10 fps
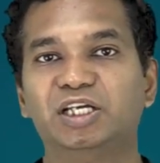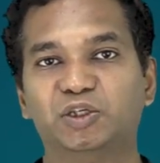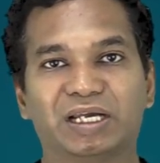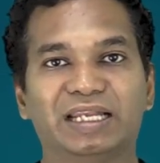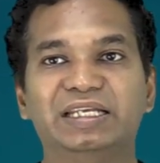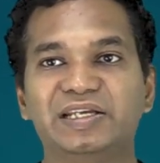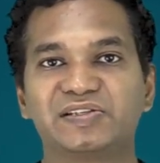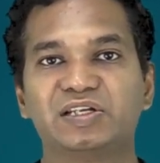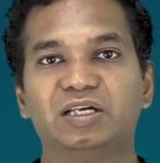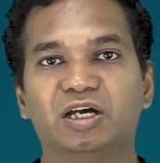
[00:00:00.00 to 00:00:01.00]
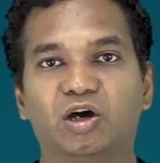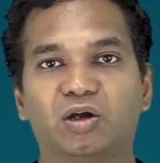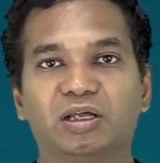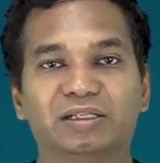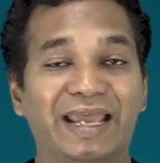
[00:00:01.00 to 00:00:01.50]
your colleagues
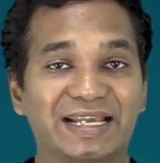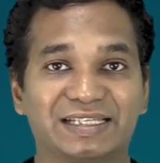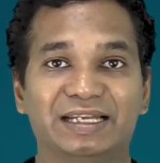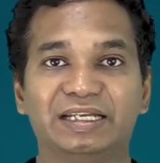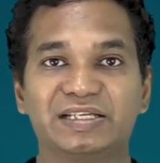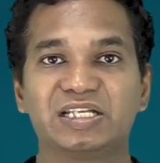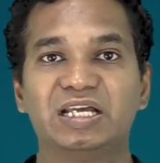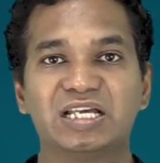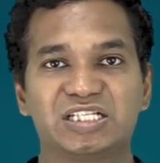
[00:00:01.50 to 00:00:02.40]
or the ex-colleagues,